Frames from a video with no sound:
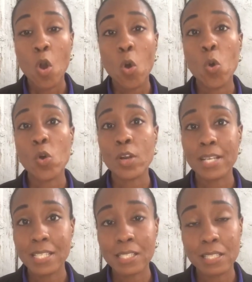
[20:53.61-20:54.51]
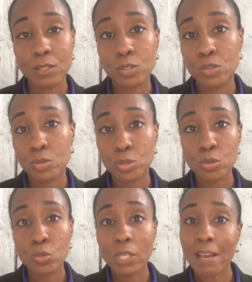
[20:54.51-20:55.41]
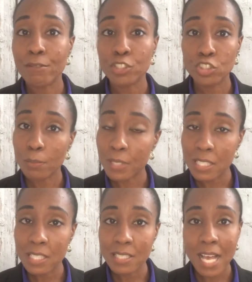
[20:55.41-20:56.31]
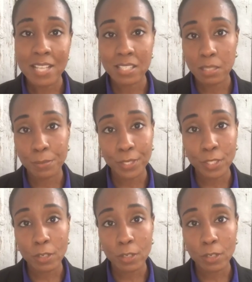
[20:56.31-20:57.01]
Or is it to leverage your business as a speaker,